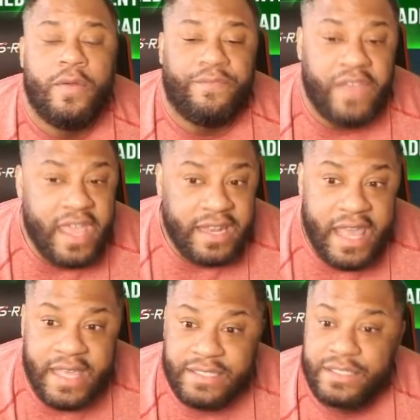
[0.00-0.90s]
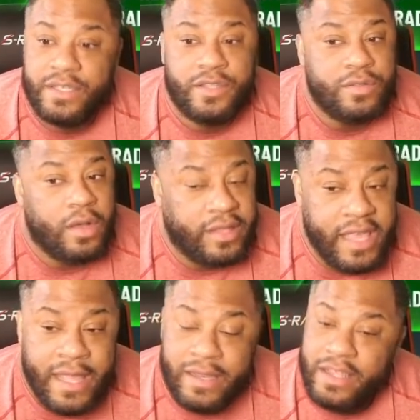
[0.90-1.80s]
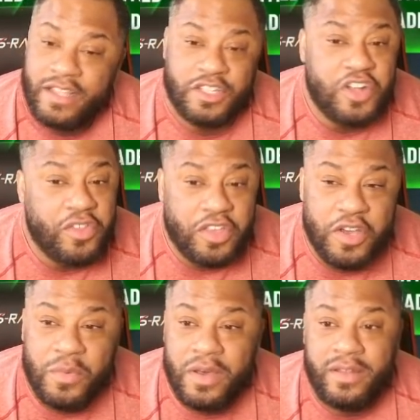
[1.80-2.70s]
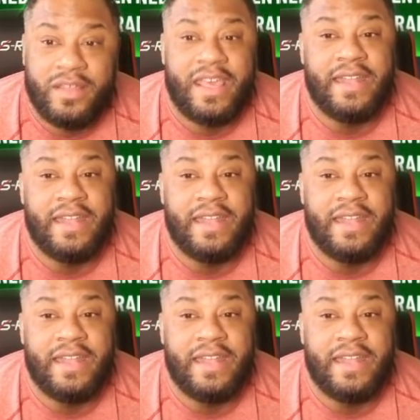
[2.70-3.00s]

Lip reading: fade ace. Again, it's another good one.